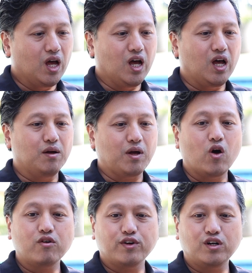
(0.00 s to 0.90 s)

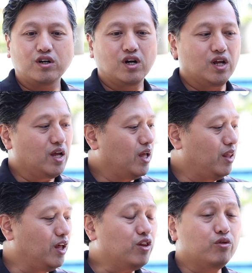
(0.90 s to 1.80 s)
However,
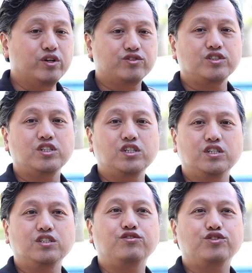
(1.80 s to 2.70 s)
the other reason
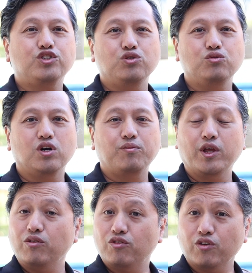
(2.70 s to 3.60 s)
is to
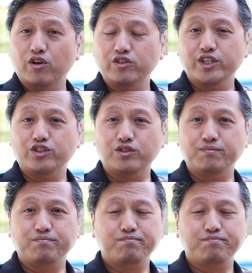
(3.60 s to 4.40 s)
obtain synchronization.